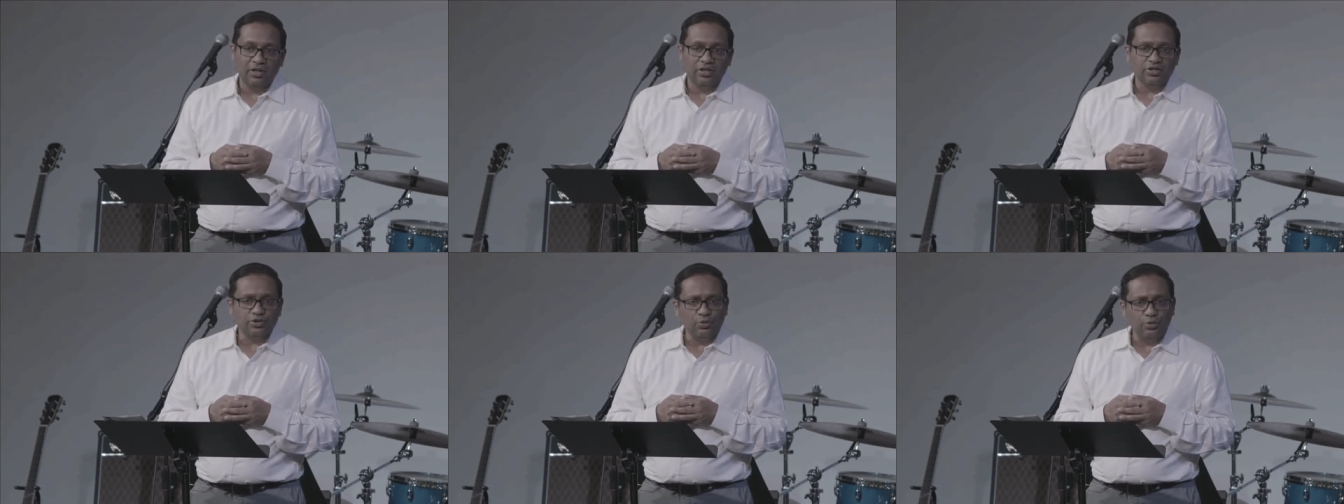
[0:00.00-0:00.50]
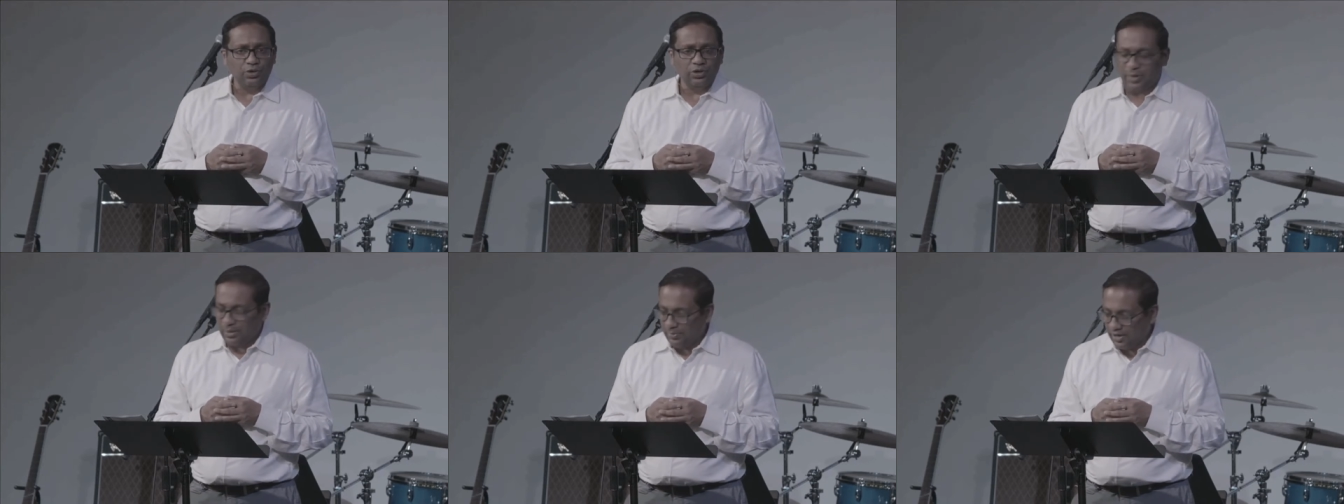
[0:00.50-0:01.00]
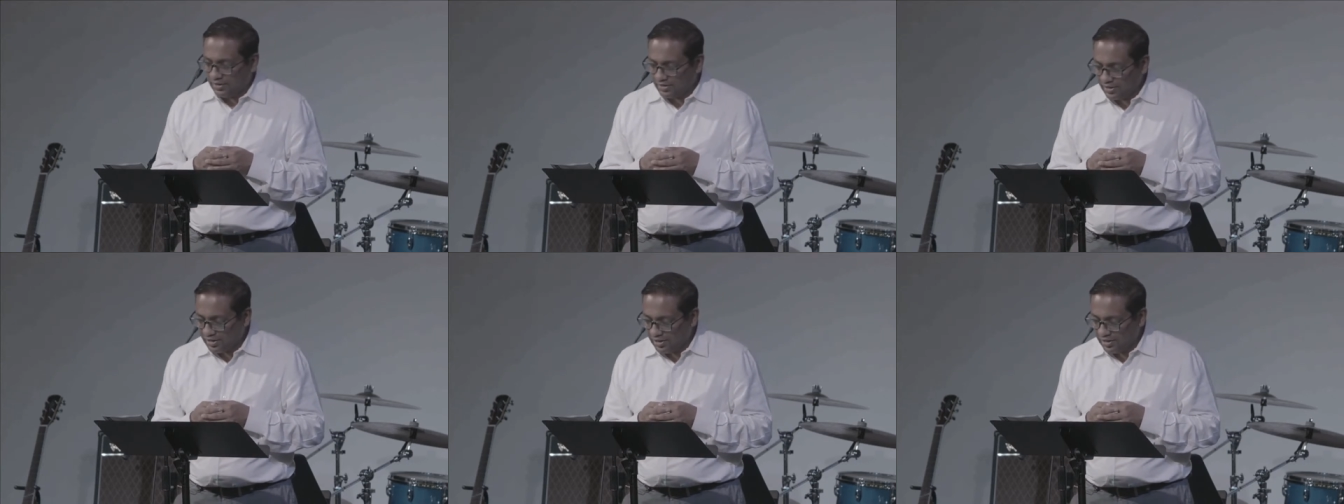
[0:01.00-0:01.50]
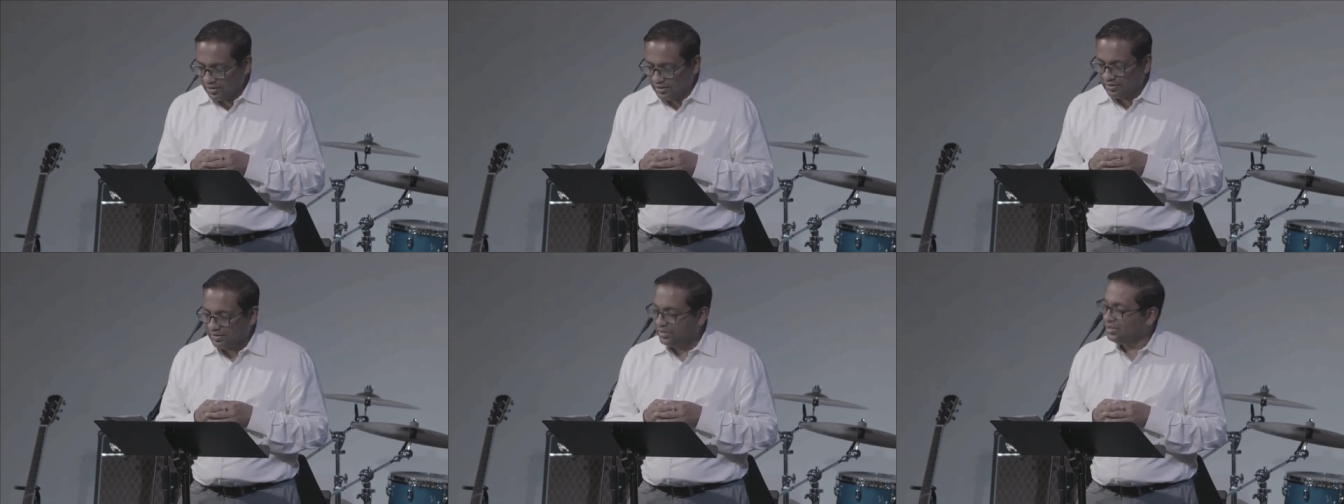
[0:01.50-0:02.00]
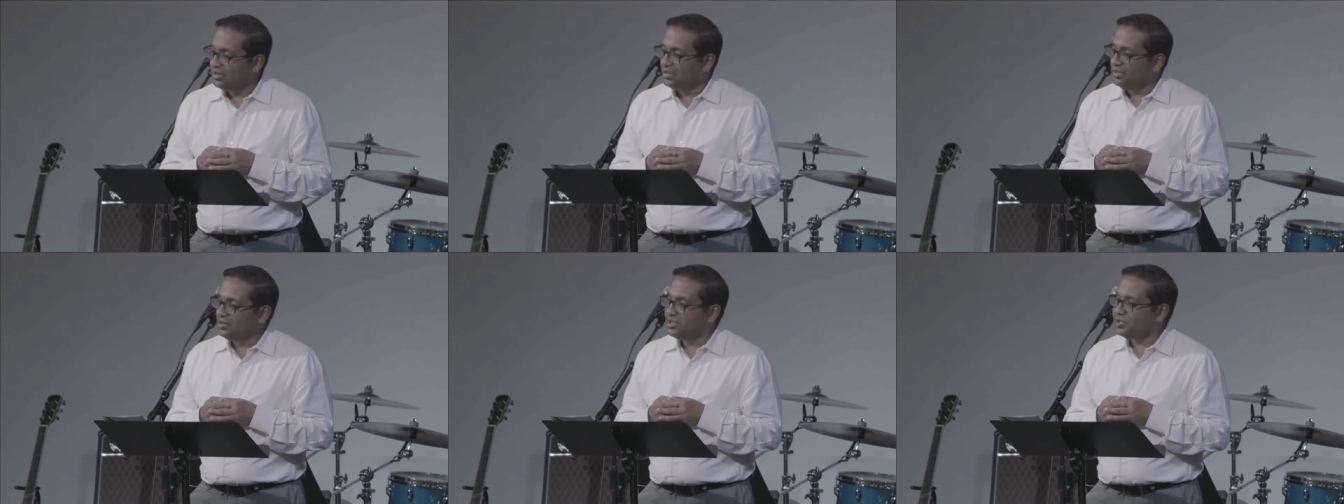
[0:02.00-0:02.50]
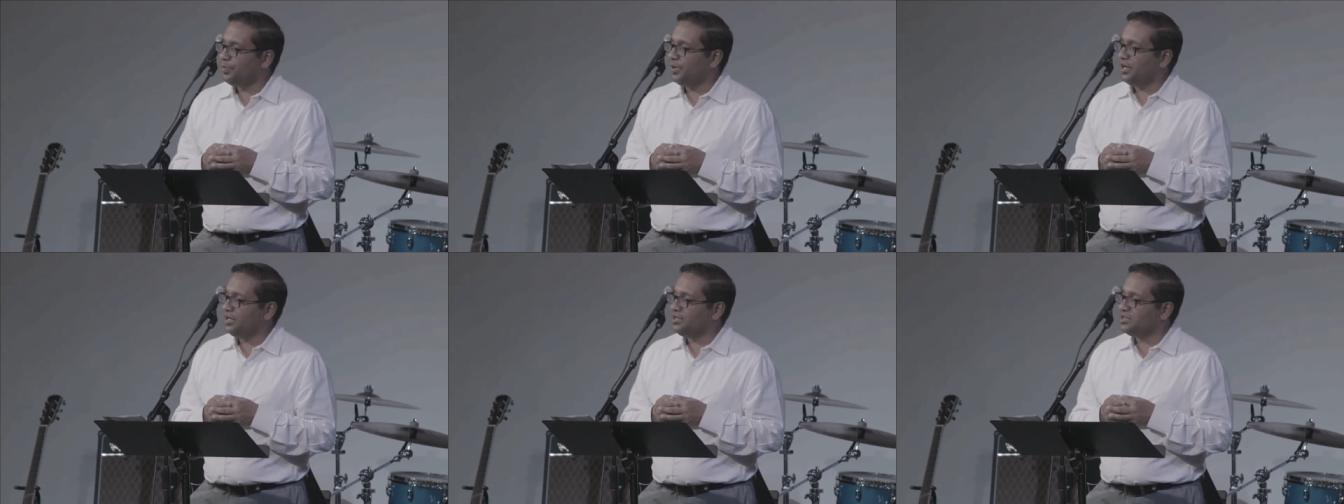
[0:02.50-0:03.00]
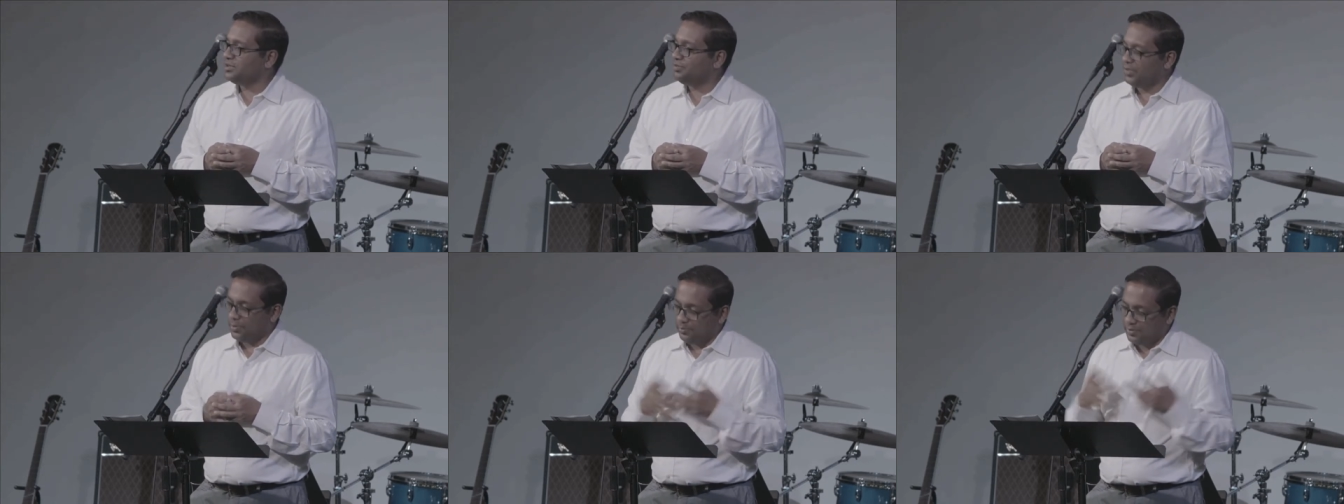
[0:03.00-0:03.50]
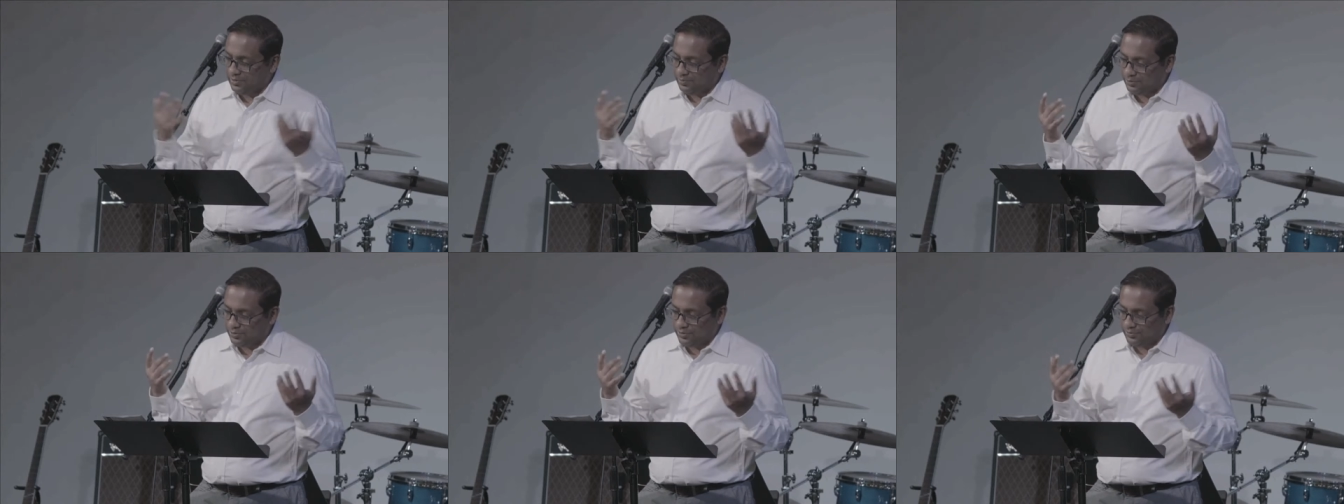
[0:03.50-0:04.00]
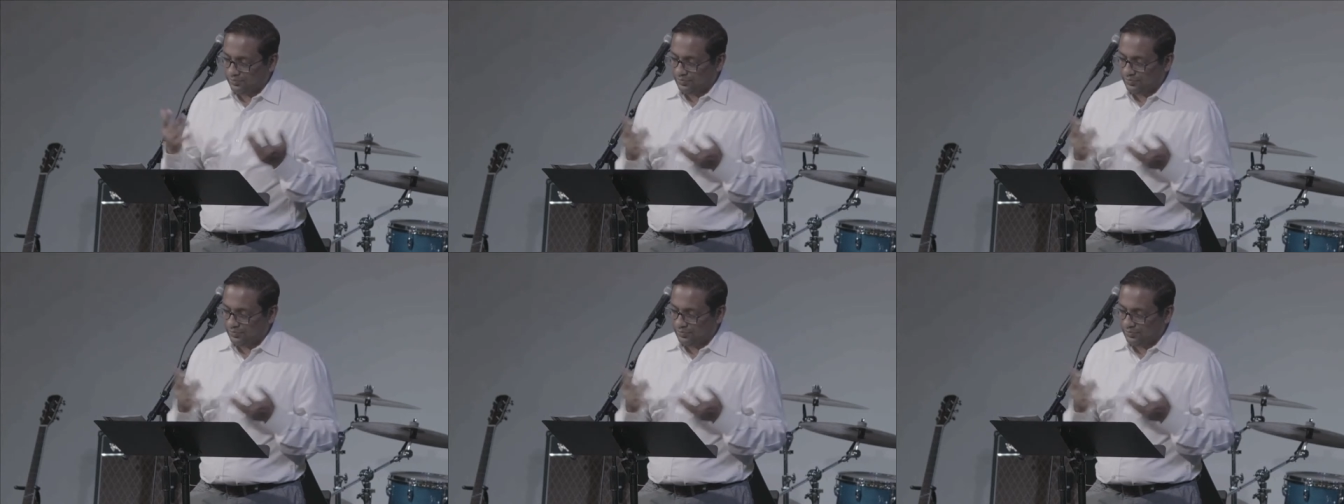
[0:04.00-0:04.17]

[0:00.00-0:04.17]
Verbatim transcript: scorned by mankind, despised by people.